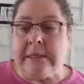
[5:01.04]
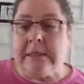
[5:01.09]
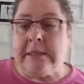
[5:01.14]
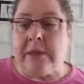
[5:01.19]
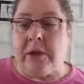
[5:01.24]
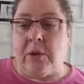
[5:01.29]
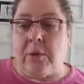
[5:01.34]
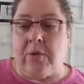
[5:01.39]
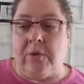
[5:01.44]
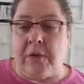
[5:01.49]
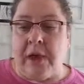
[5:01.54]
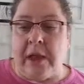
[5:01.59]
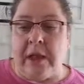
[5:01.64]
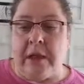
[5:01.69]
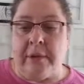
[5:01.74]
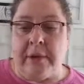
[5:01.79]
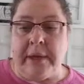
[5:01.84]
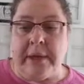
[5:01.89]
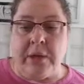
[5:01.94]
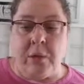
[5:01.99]
So
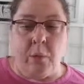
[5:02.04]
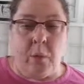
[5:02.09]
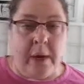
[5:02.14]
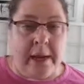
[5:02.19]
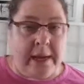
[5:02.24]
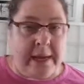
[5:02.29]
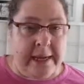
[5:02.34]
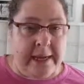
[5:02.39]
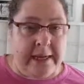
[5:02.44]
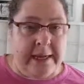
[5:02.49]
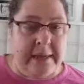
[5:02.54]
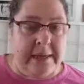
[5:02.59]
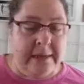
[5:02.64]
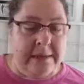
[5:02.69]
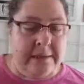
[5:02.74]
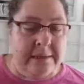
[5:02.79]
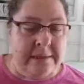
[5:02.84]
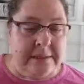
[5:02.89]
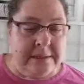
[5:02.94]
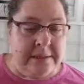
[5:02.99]
following the way
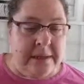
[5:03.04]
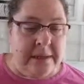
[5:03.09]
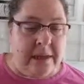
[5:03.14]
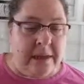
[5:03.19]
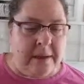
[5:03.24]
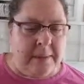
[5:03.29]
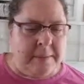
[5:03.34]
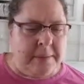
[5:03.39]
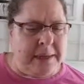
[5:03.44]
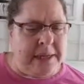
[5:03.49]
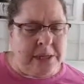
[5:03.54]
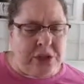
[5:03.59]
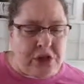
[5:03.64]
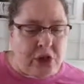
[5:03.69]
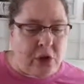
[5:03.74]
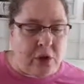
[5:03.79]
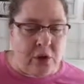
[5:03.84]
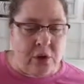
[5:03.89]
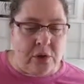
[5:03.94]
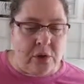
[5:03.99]
is
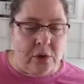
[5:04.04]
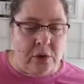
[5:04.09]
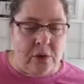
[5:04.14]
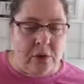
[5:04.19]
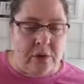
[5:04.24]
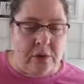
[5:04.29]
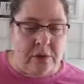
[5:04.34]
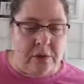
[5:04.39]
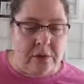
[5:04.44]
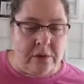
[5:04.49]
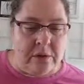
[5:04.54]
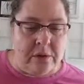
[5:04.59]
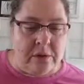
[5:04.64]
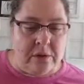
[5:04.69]
internal